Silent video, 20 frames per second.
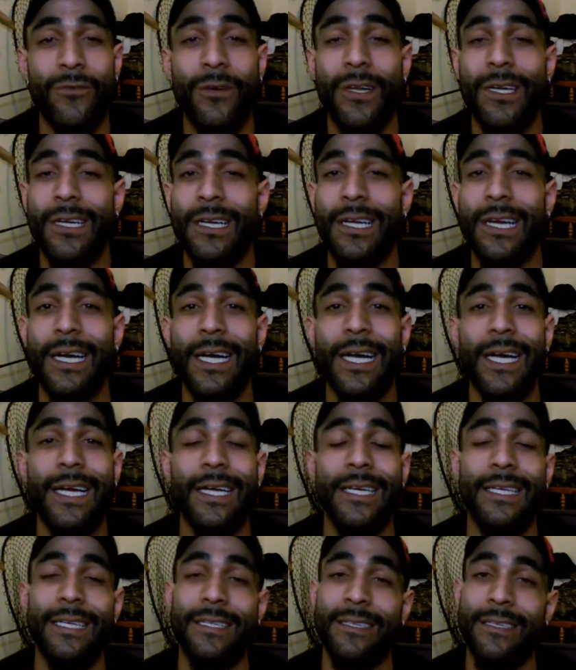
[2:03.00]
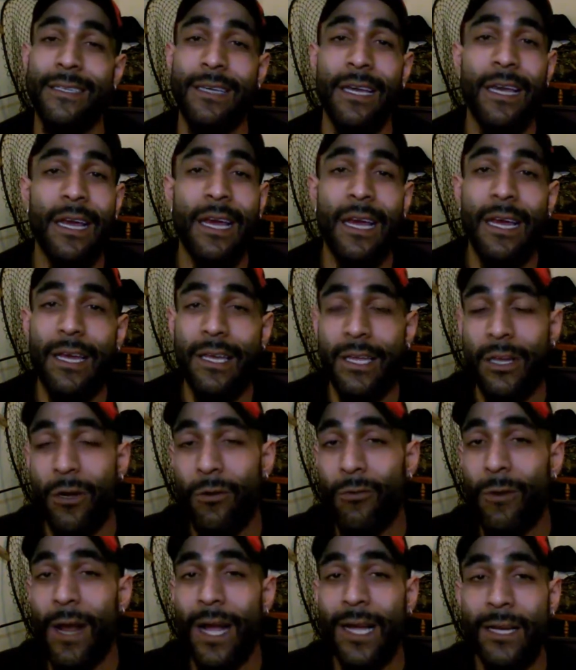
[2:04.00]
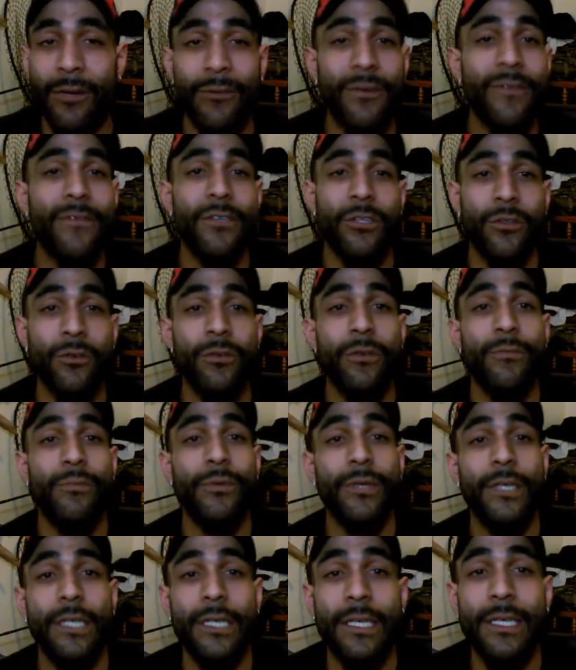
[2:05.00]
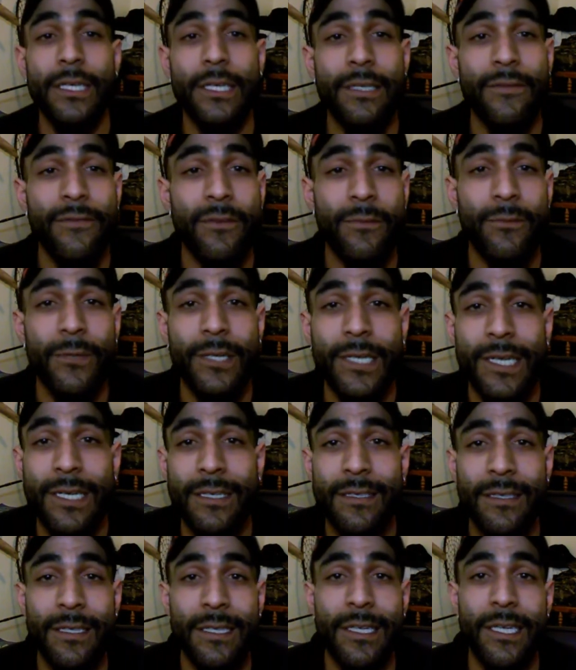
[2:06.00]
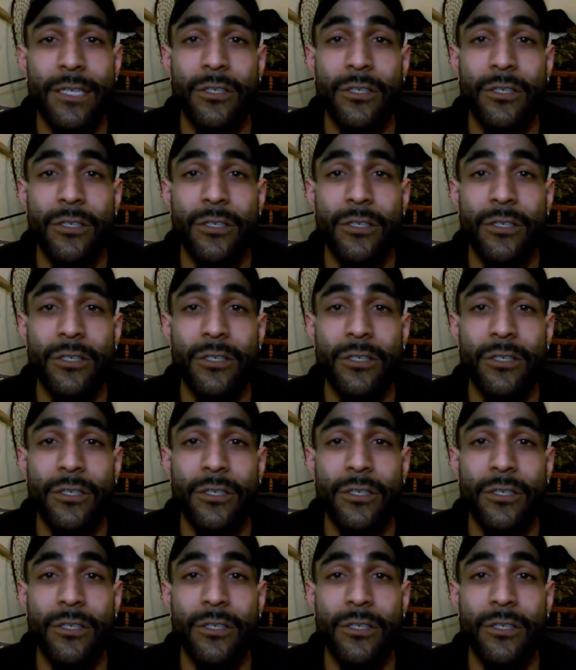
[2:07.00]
running high, and it's, you know, Rocky River's doing pretty good from what I seen.